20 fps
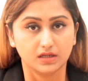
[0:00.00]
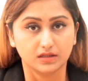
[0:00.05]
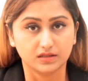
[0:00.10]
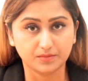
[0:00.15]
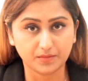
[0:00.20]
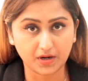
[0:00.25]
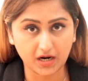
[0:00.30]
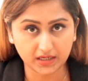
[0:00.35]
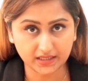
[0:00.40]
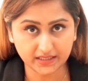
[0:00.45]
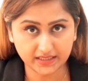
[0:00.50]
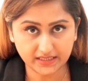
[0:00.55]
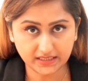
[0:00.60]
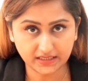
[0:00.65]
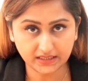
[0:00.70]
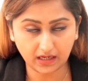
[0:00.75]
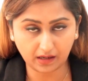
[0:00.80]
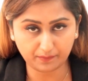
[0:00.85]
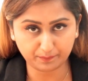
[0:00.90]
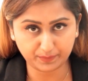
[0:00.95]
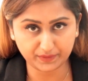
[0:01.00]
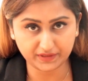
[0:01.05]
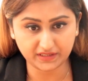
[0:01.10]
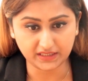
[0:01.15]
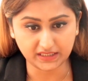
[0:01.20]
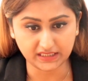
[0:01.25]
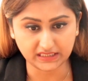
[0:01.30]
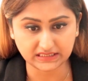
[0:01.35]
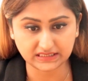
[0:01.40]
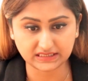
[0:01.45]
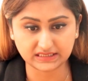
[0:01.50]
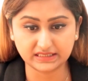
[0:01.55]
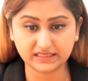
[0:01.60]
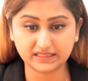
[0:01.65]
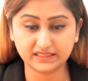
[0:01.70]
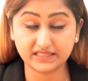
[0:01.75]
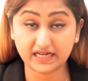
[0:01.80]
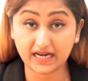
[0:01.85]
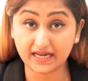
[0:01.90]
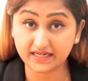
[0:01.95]
The marketing companies,
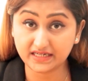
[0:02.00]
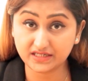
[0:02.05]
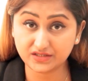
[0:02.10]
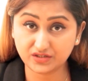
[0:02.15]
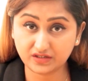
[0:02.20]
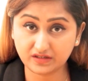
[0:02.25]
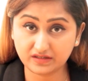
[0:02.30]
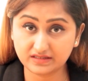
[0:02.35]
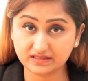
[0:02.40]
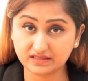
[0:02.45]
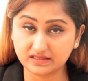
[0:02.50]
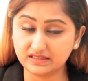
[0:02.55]
their directors